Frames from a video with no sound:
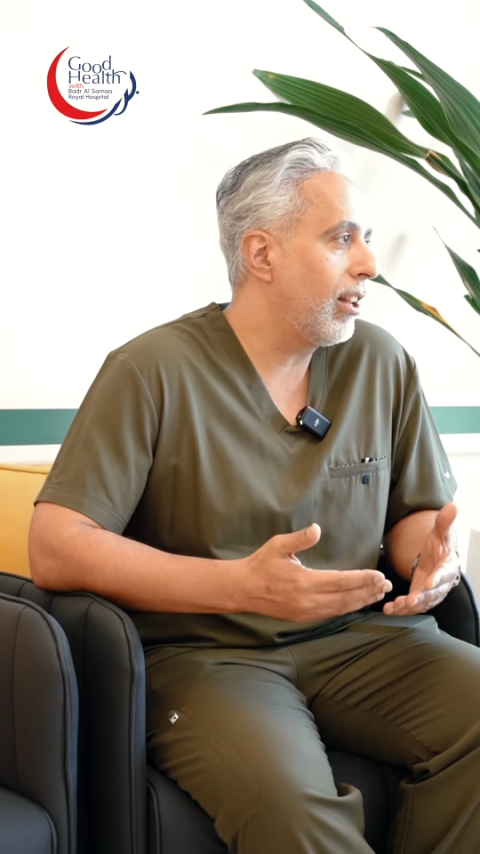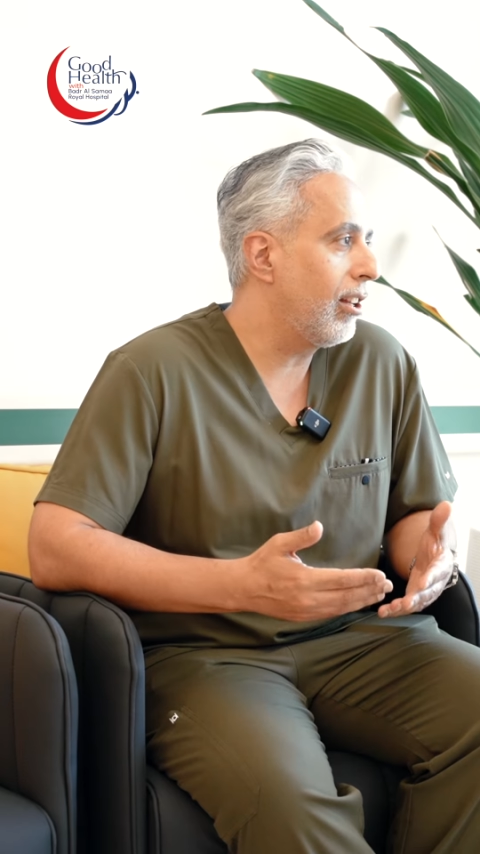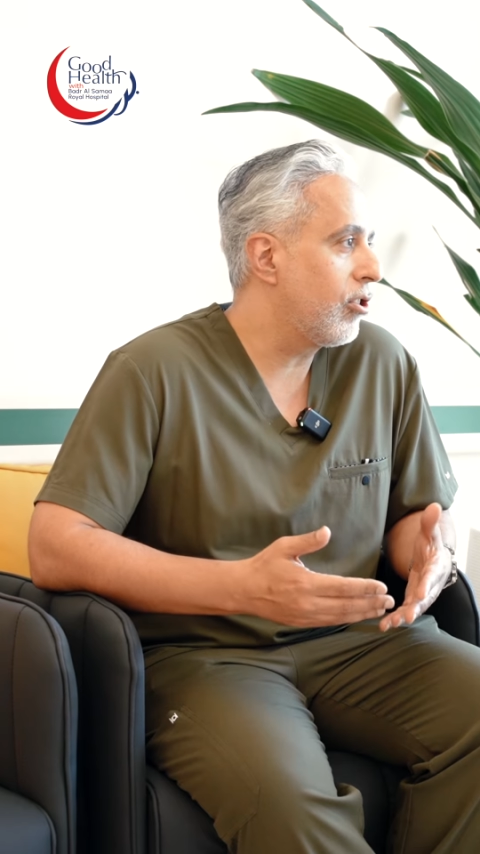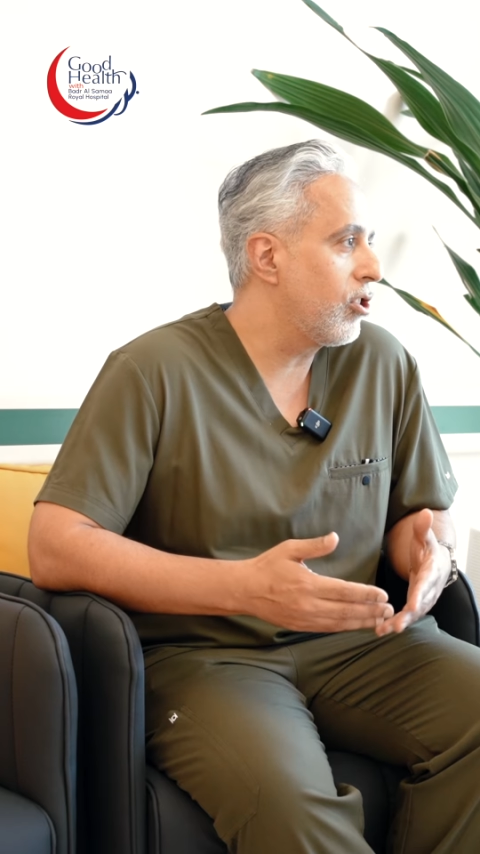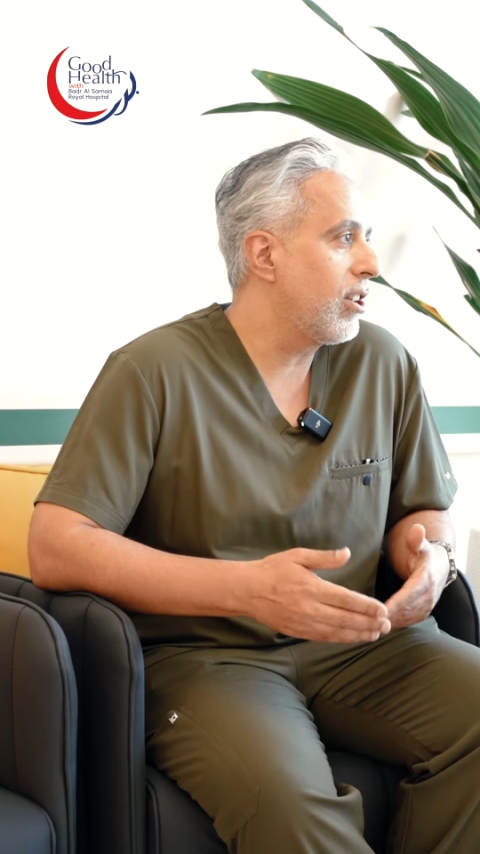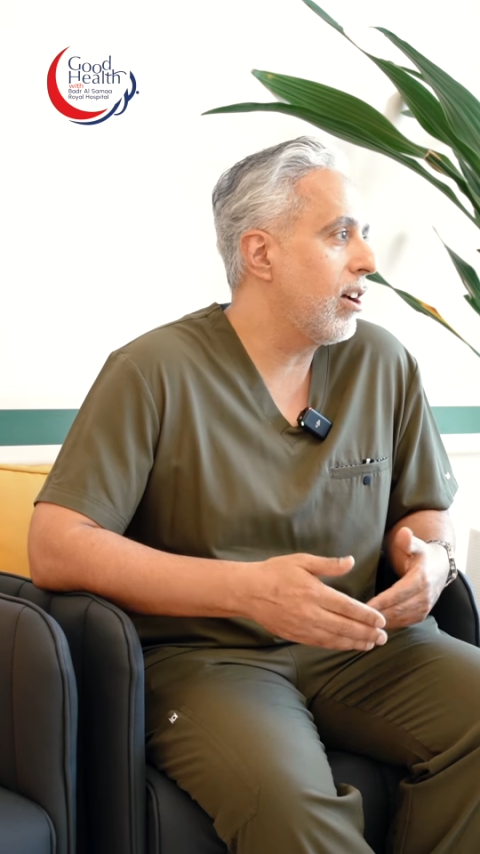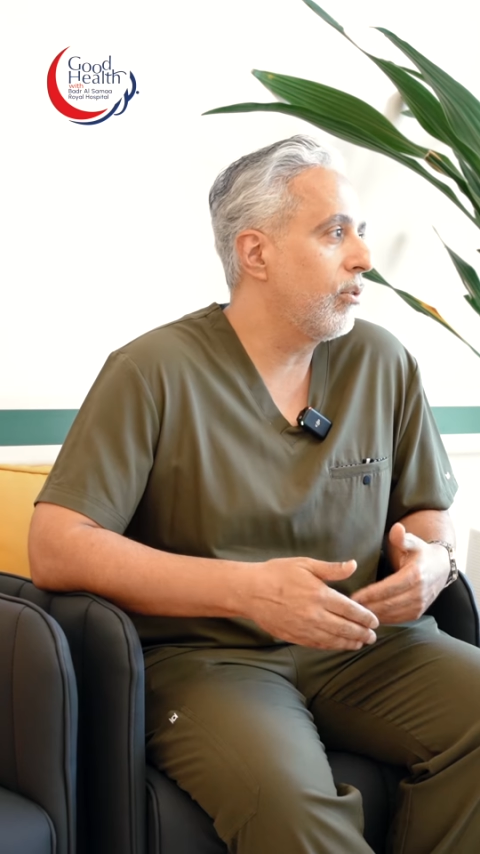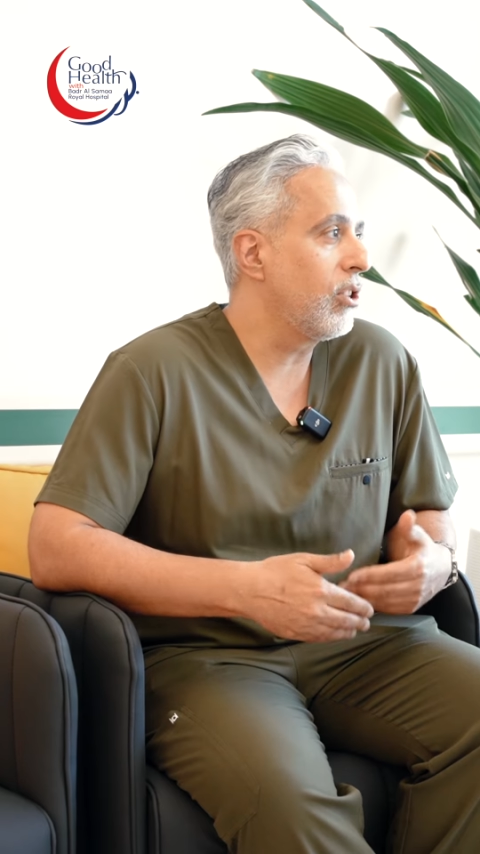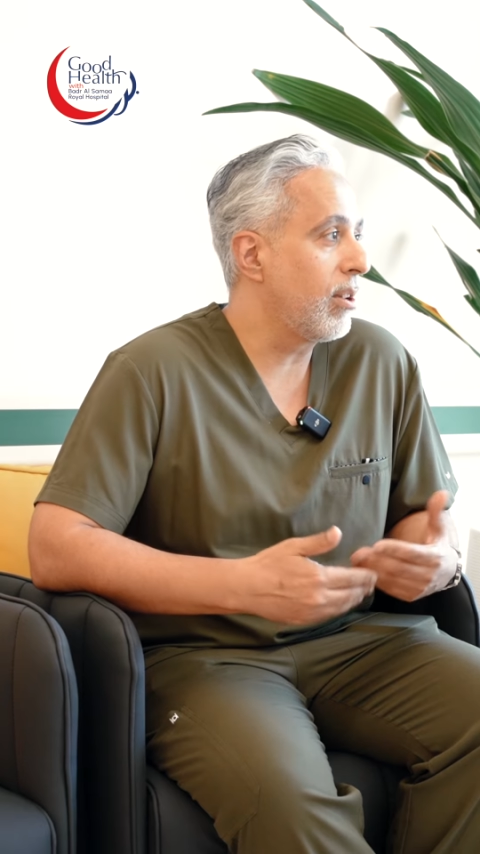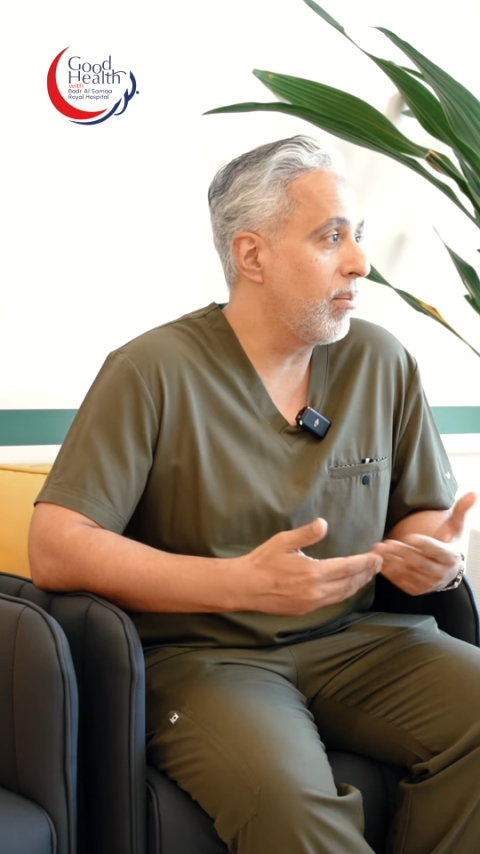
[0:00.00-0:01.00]

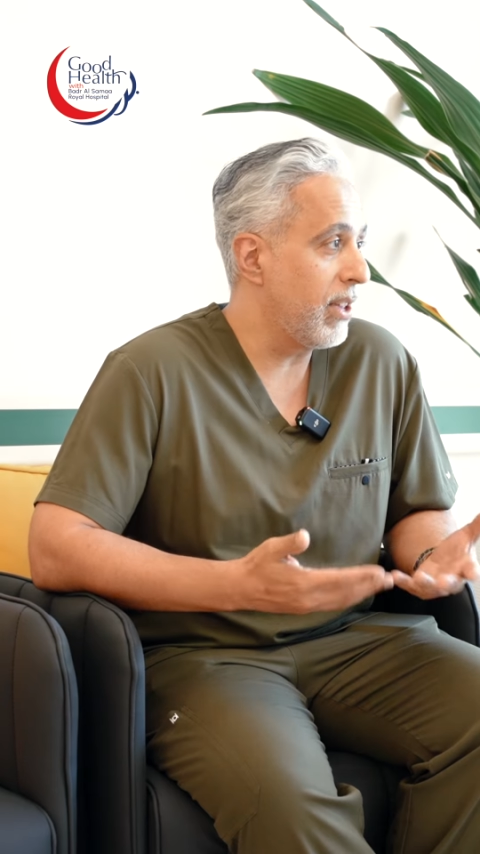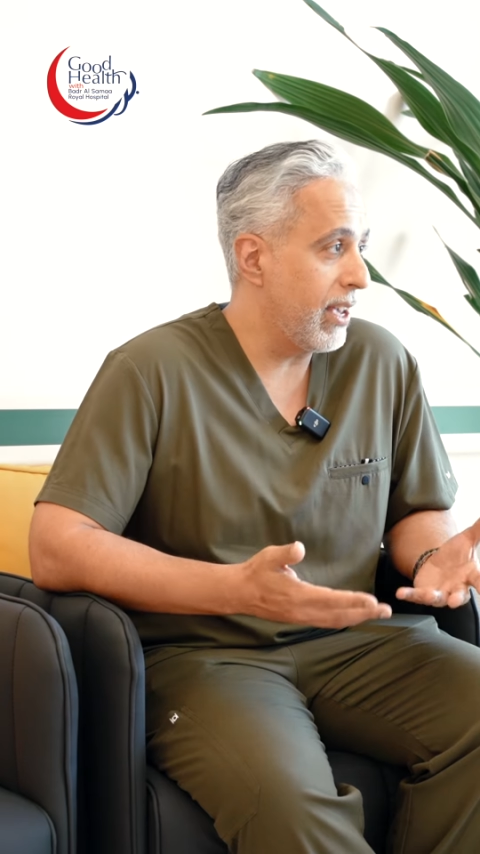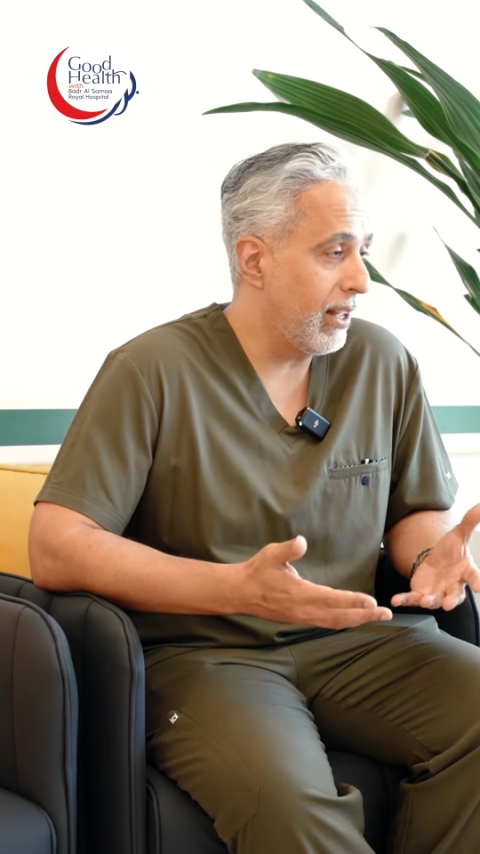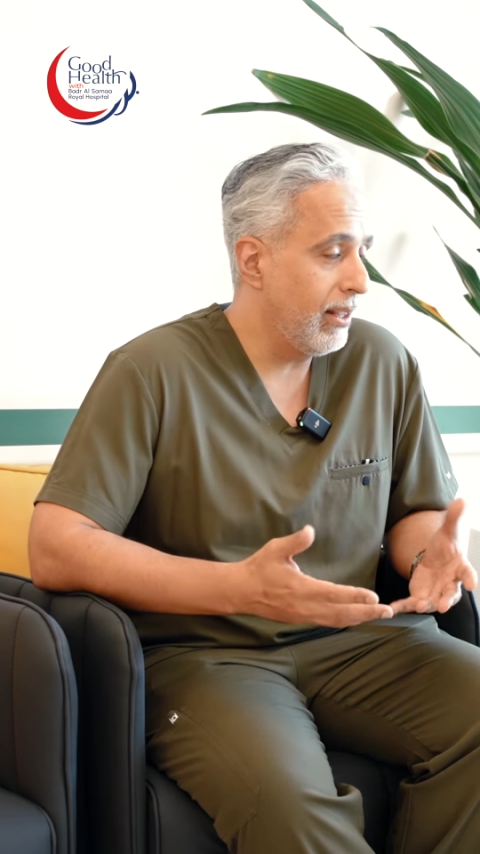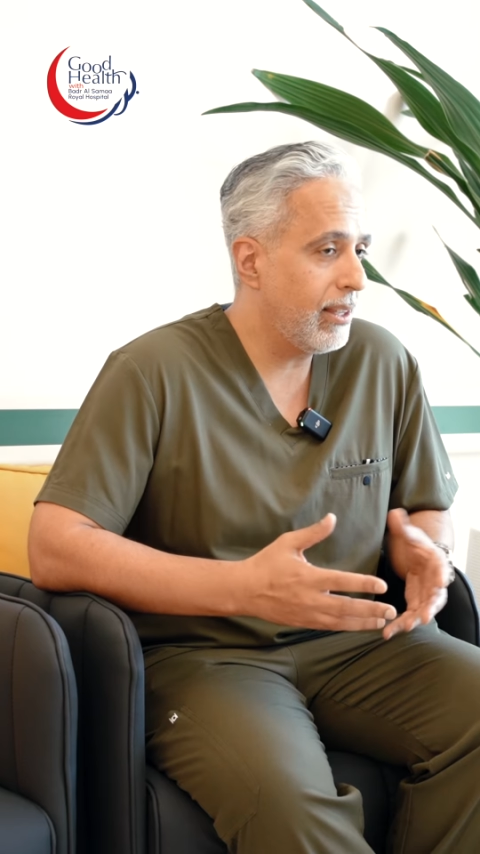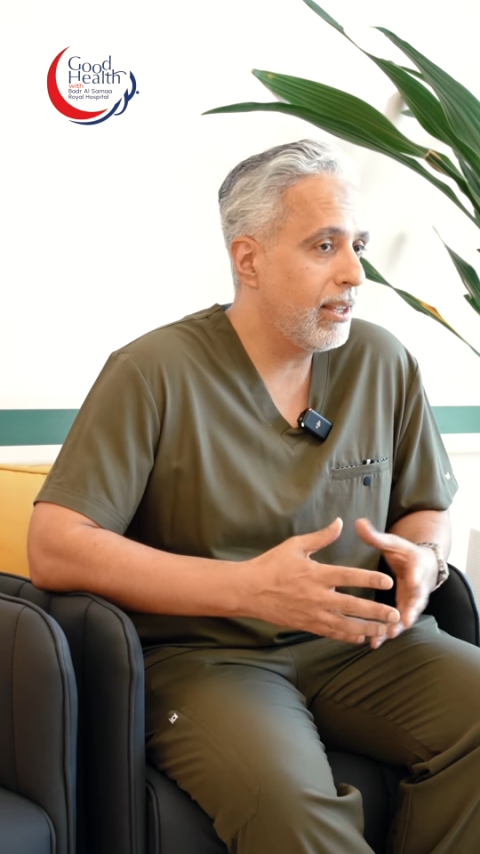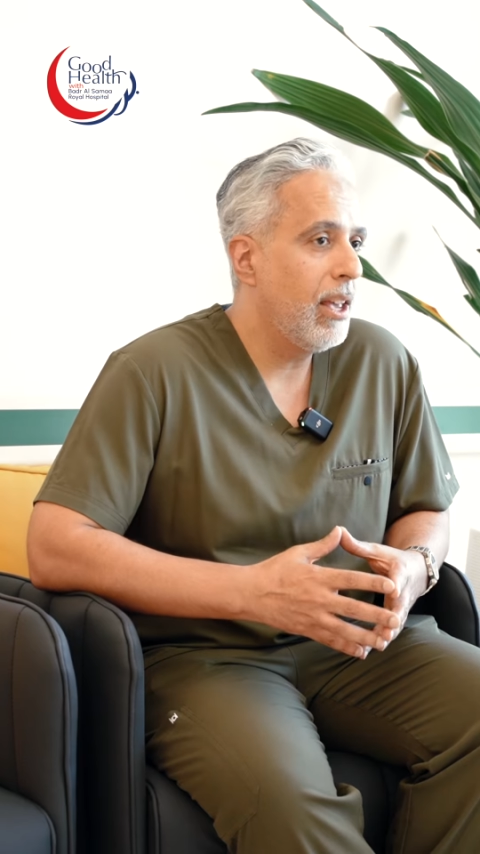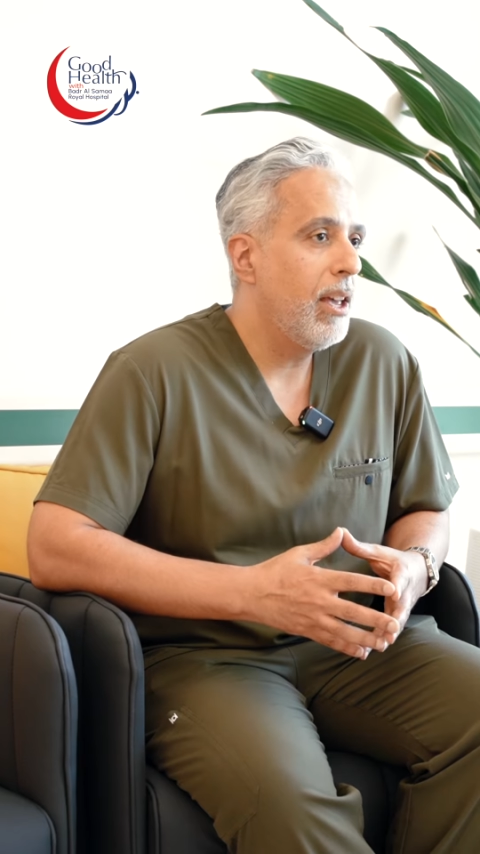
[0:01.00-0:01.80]
ultrasound or something else.